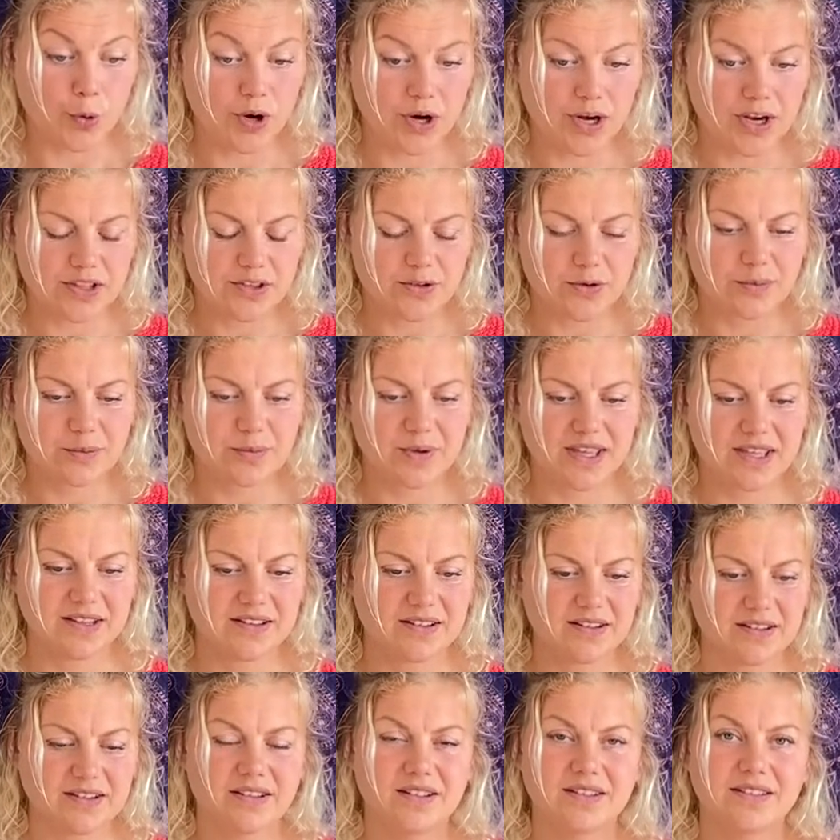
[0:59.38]
you may
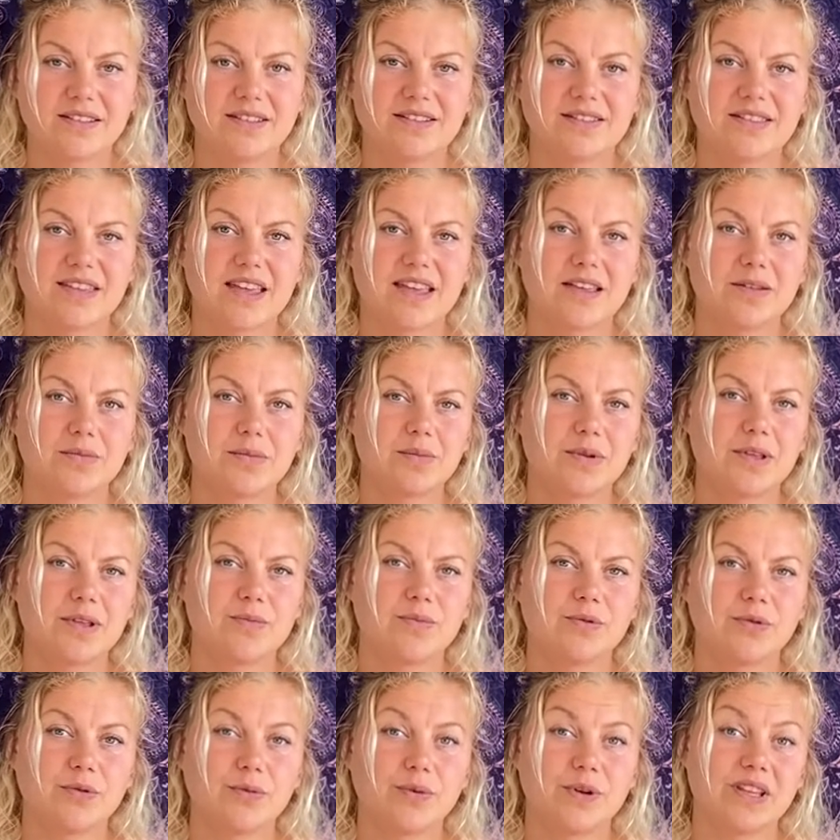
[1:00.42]
not understand
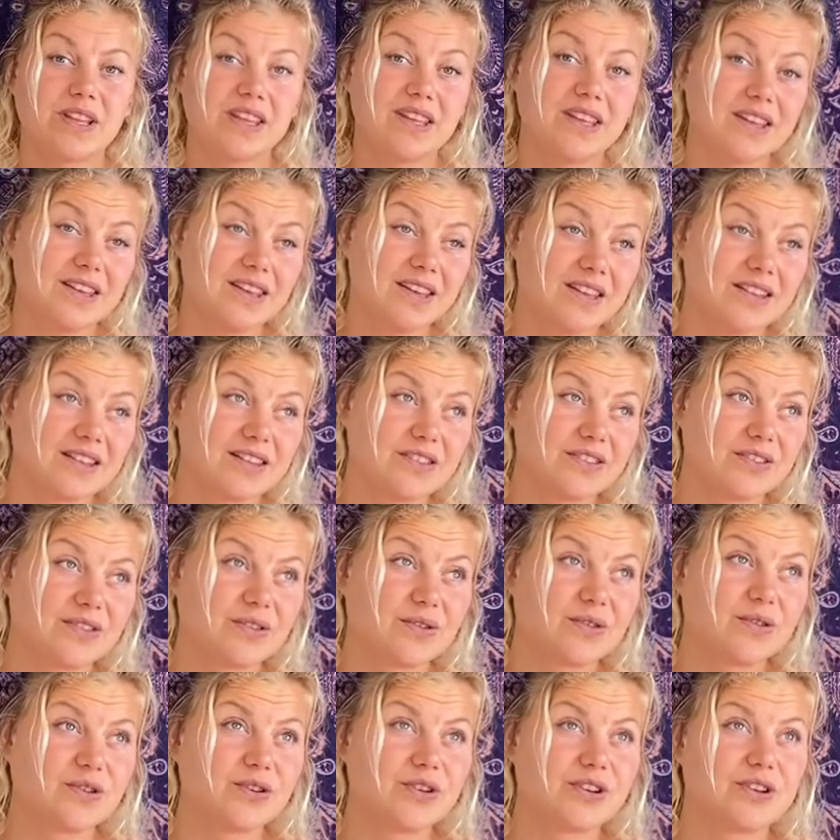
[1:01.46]
people with eating
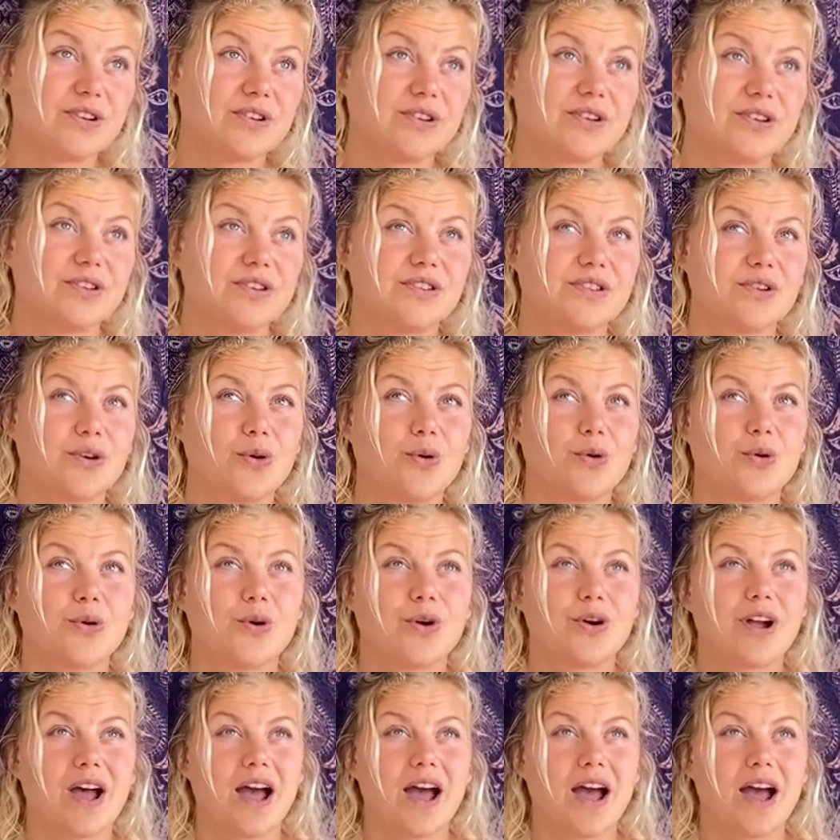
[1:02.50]
disorder or